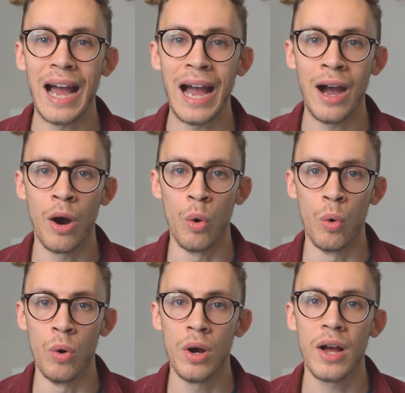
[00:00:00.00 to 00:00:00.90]

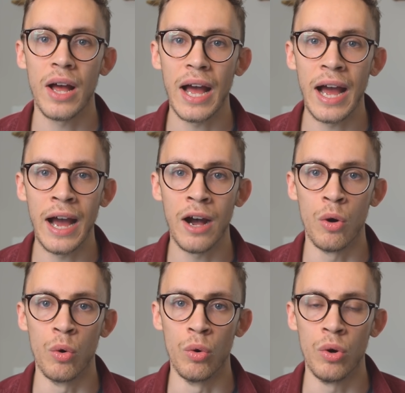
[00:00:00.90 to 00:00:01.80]
Ow.
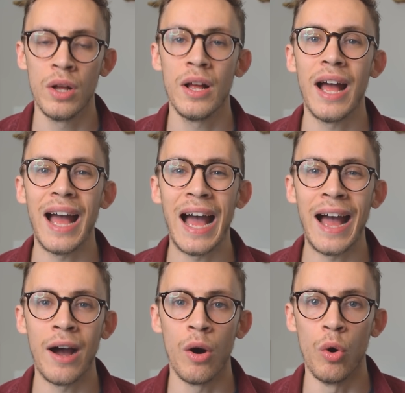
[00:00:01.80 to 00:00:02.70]
Ow.
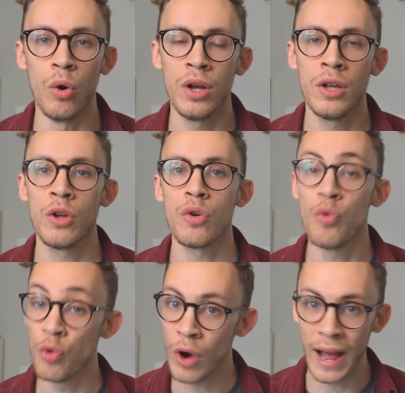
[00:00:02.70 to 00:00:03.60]
Ow.
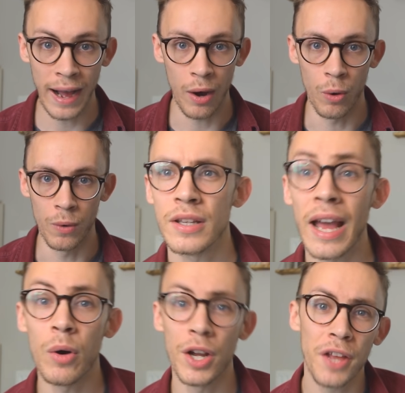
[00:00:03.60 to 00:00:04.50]
Row.
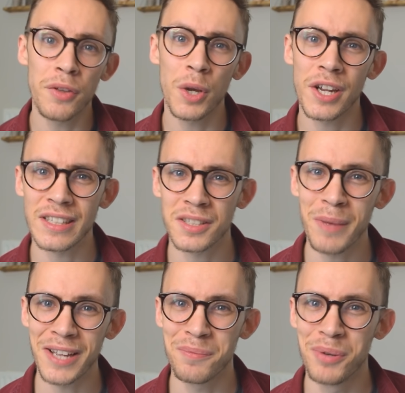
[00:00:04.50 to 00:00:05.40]
Now, another one I
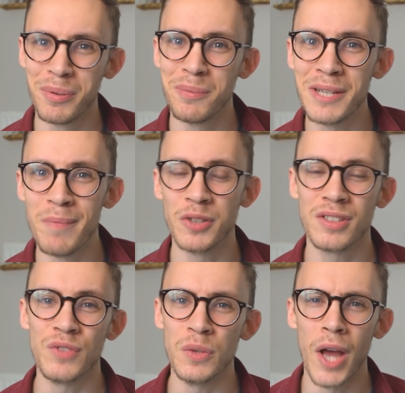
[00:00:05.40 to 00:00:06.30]
expect probably most
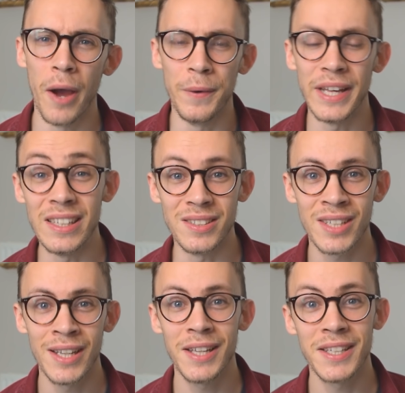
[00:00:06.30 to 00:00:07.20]
of you know is
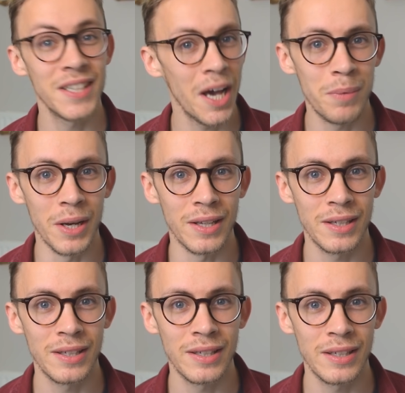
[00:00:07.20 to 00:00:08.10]
cuppa.
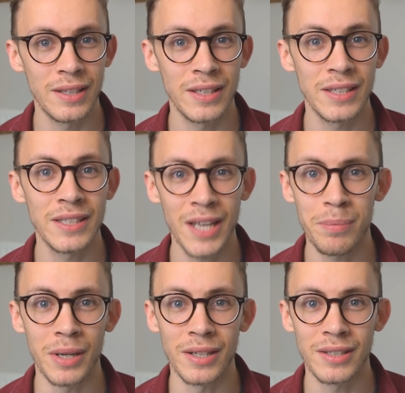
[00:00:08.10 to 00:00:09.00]

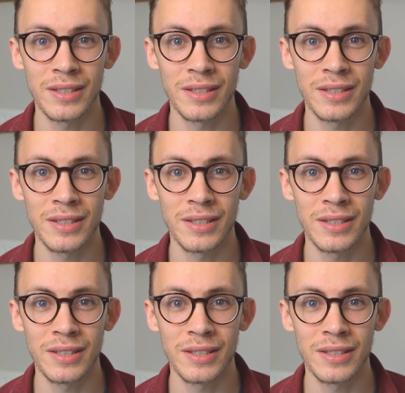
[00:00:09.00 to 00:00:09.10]
Cuppa.